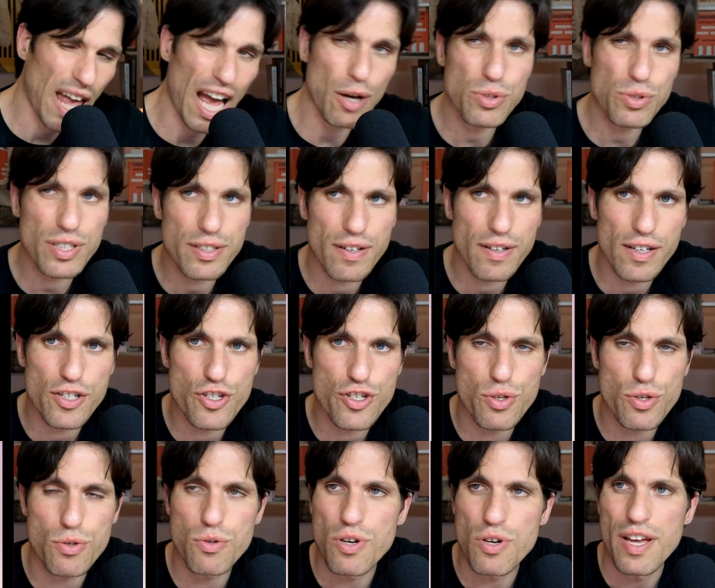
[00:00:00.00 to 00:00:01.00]
encourage you,
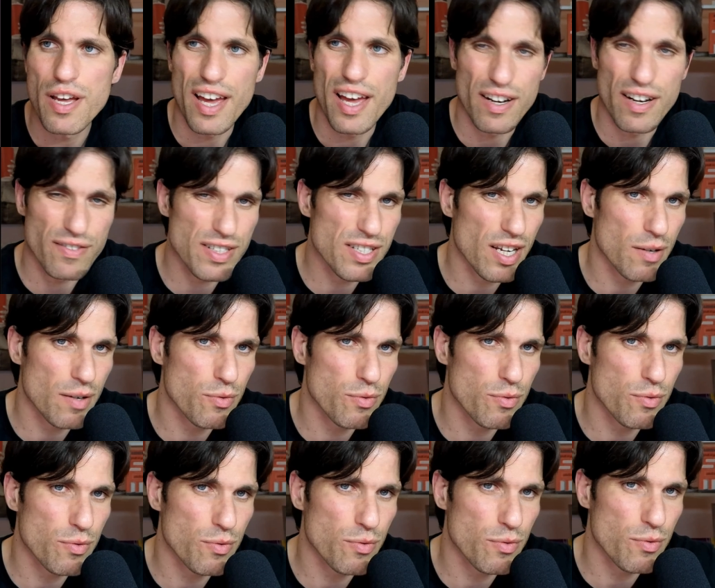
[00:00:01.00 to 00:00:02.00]
every time you're
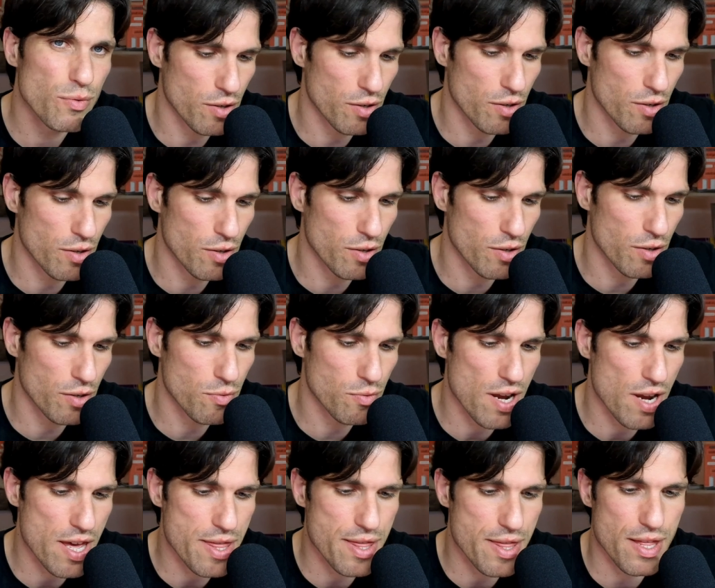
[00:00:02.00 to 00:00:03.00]
working
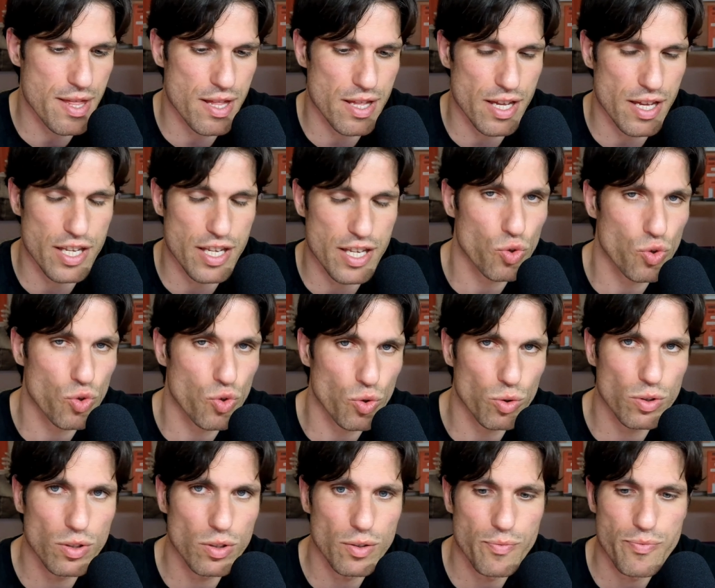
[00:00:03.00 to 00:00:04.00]
with a new tool
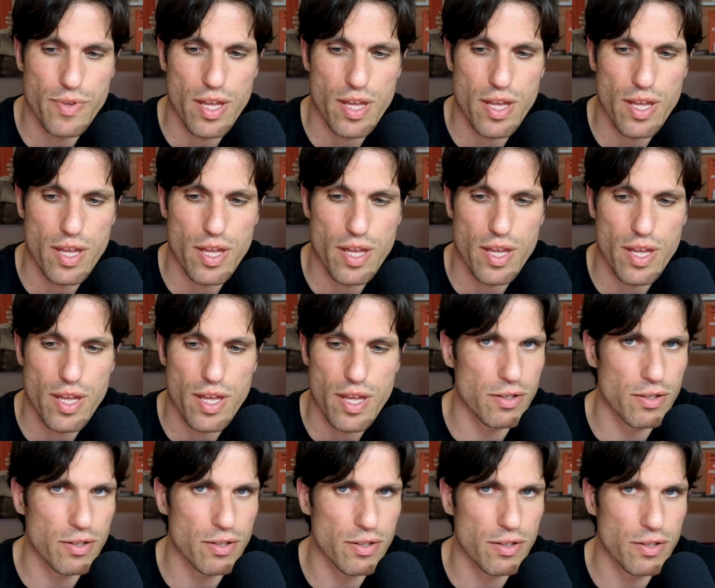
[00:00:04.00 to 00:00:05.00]
and want to
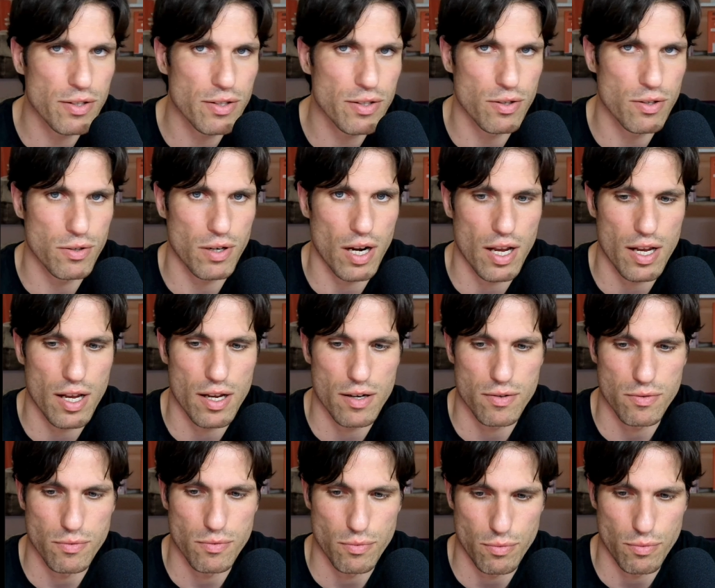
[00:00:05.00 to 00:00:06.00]
automate your
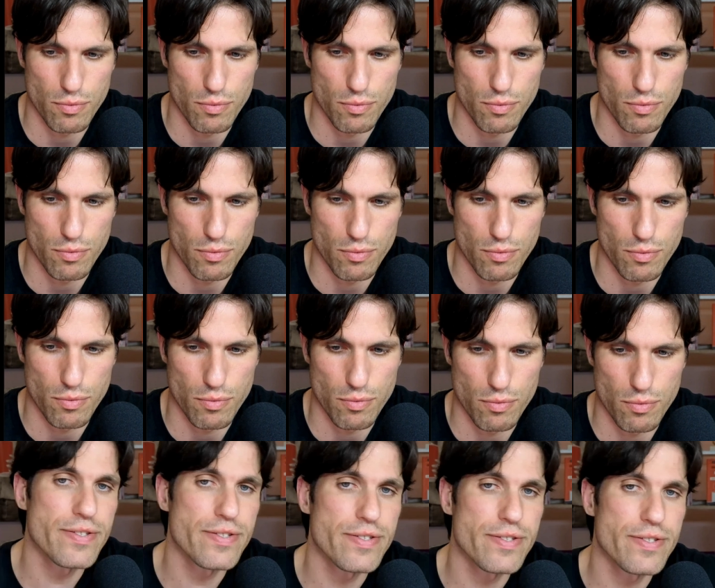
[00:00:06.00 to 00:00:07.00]
workflows,
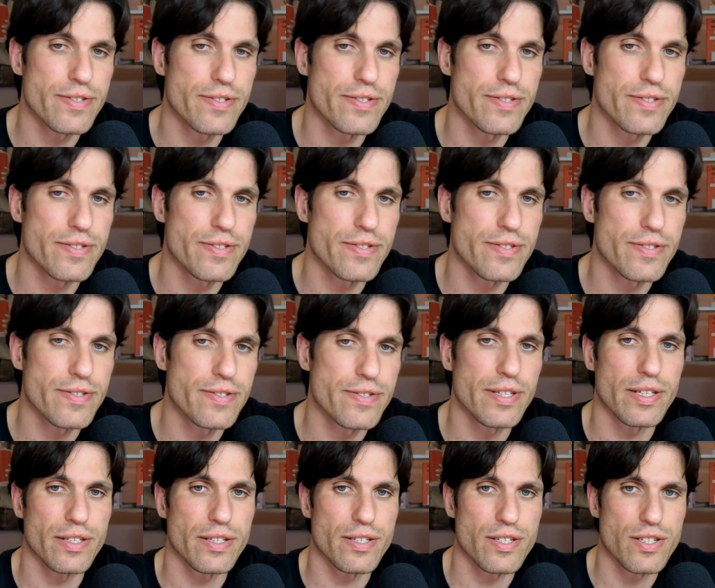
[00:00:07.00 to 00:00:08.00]
first
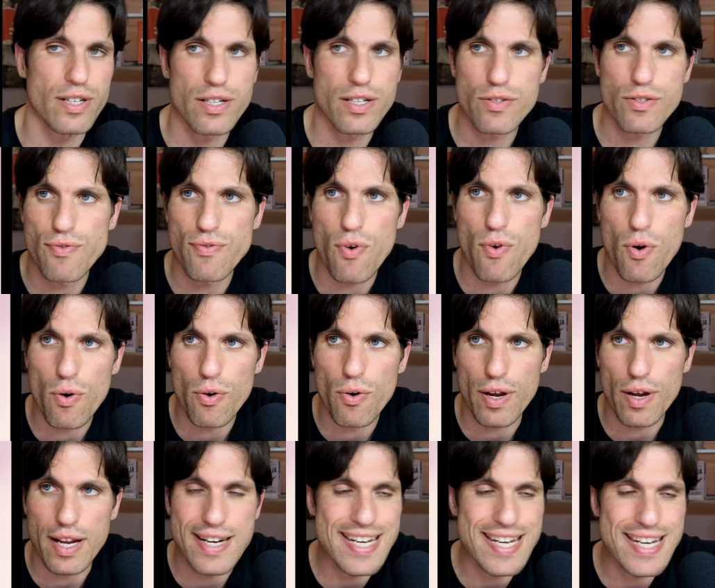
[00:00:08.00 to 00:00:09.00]
search for a
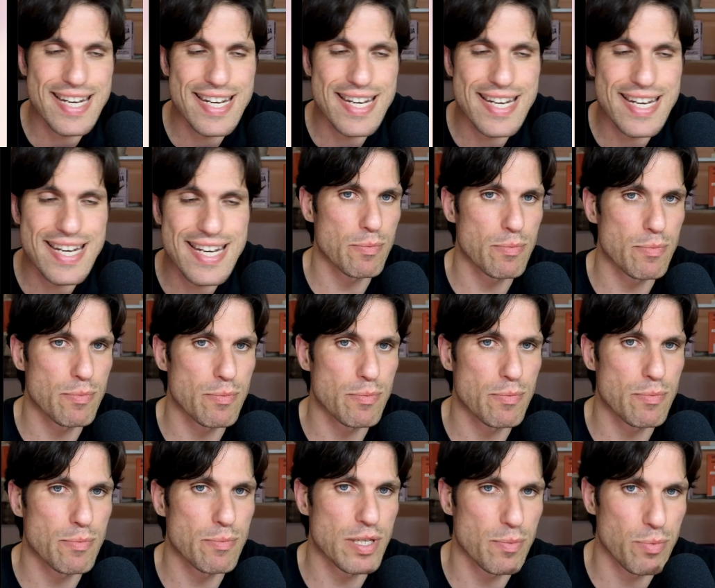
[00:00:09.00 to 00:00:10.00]
native
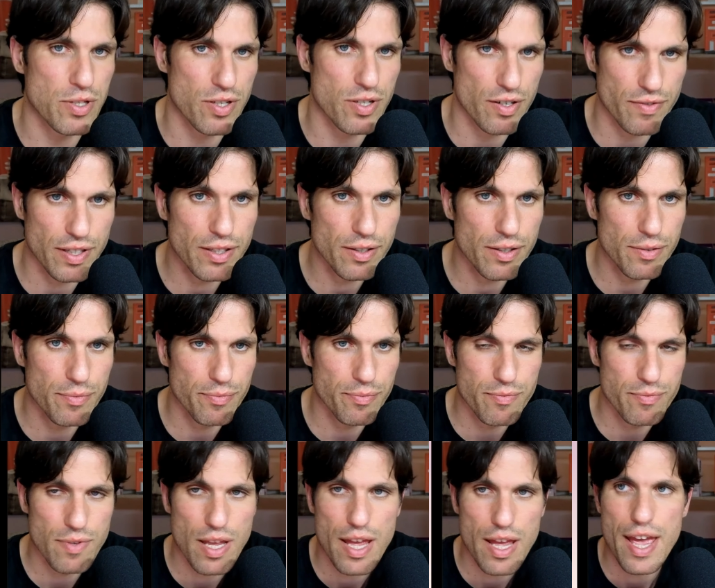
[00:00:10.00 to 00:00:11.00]
MCP server.
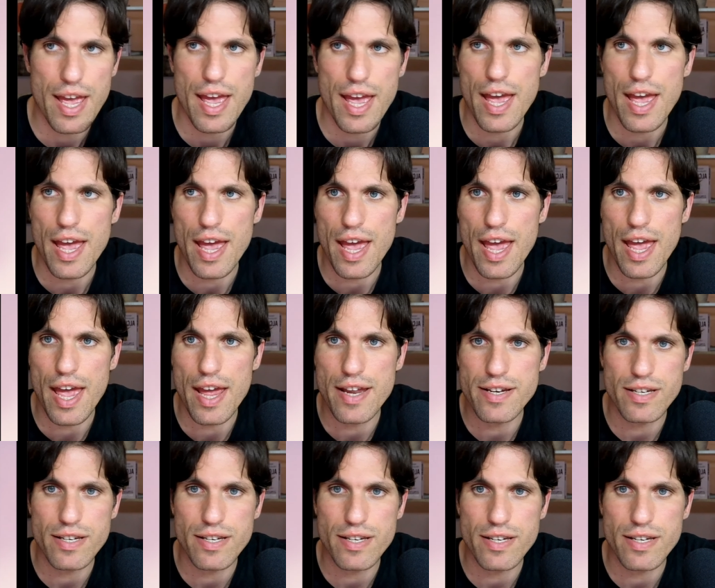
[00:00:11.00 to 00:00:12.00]
And if it